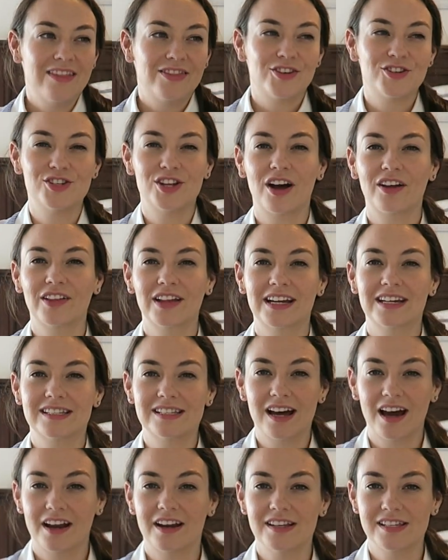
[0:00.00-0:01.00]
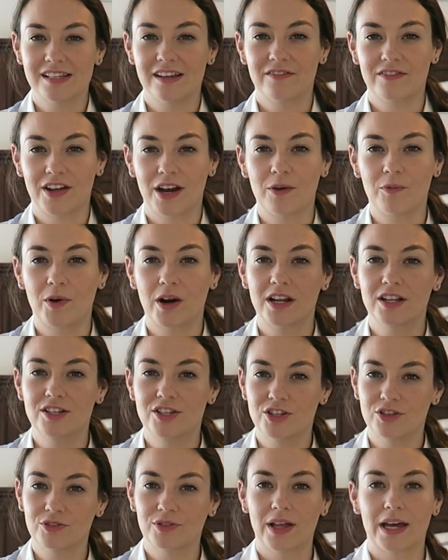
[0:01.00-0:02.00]
there's not like a ton of stuff that I want to
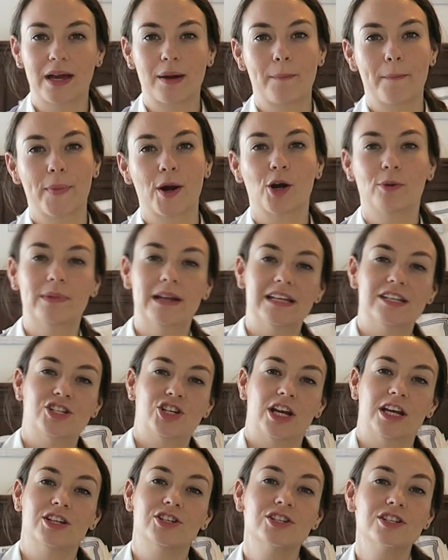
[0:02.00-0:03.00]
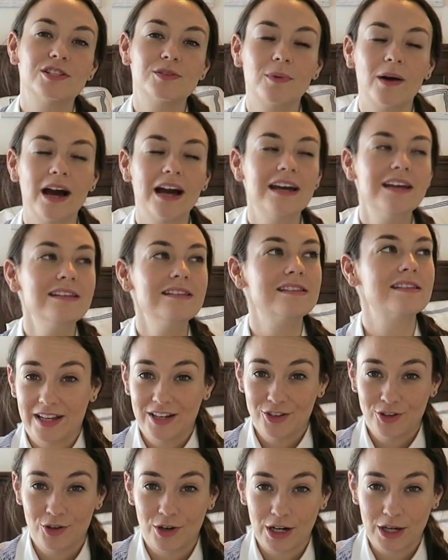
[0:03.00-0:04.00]
do like permanent changes wise. My
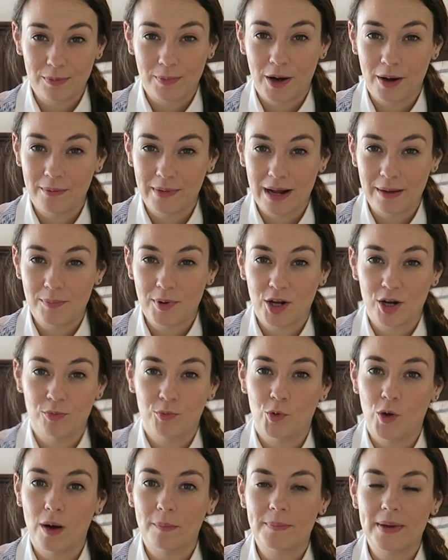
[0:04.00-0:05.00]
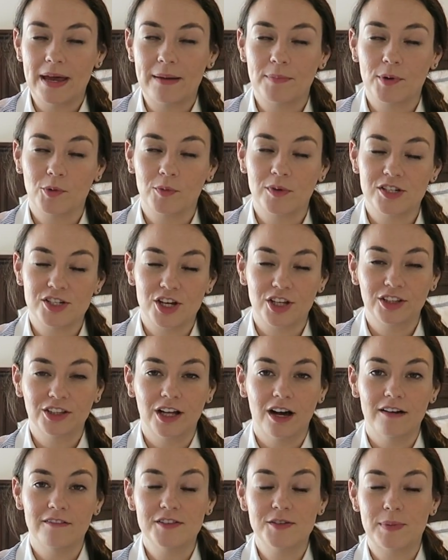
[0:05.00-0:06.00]
New York apartment, I put up wallpaper, which I
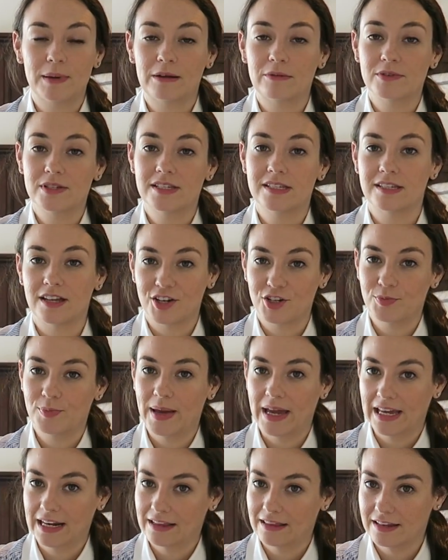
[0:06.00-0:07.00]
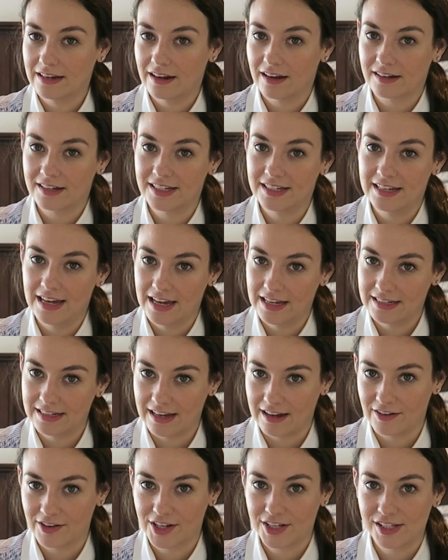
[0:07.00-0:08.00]
loved, but it was such a pain in the neck to take
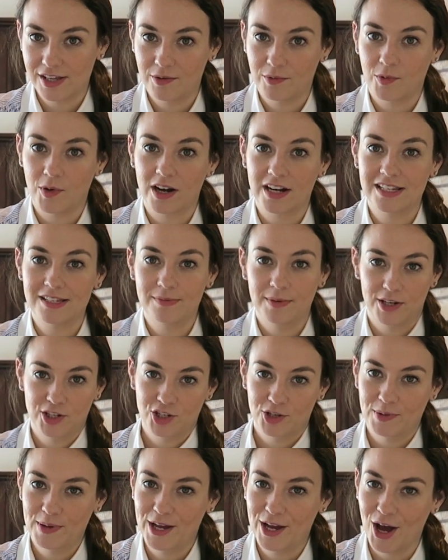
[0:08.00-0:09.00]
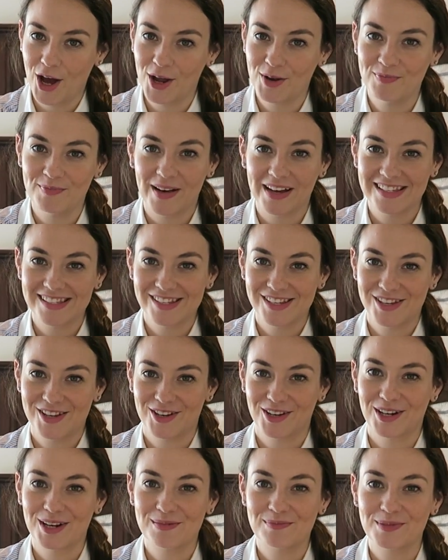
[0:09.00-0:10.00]
down because I wanted to make sure we got my
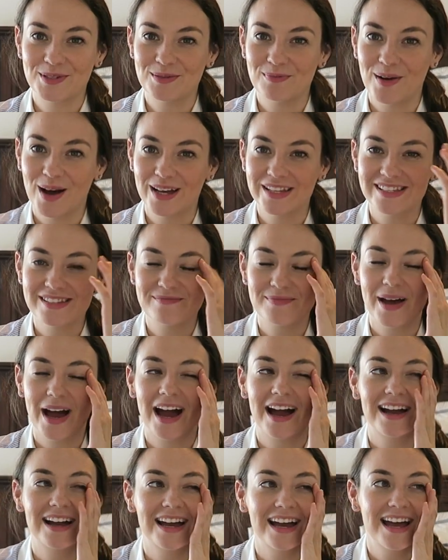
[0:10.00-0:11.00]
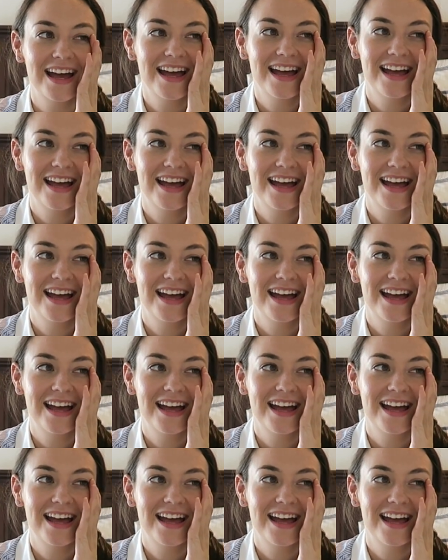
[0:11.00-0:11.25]
security deposit back.